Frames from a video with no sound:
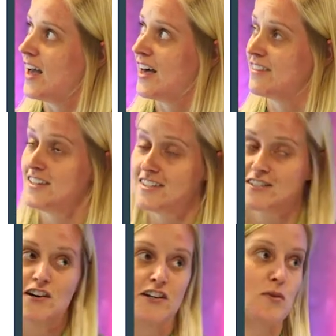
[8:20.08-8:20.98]
And this
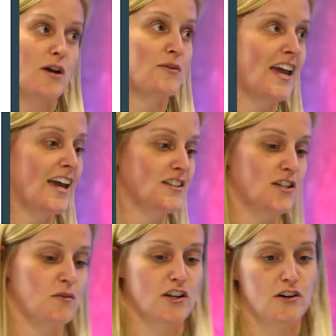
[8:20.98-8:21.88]
is kind of where we're getting
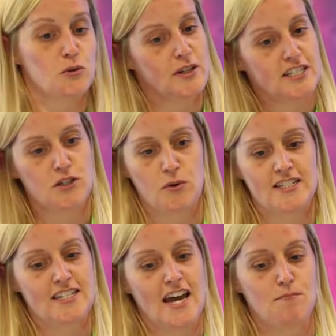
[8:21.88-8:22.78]
to with our
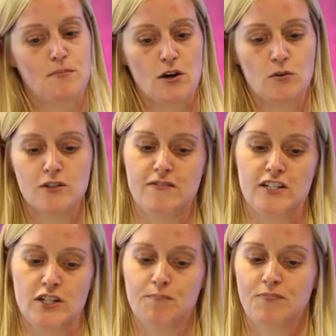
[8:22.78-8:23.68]
2020 and beyond
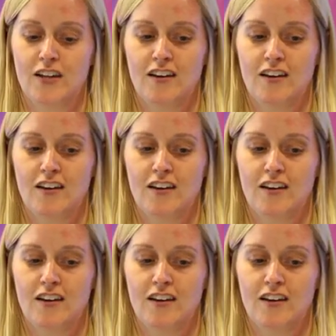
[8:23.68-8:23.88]
vision.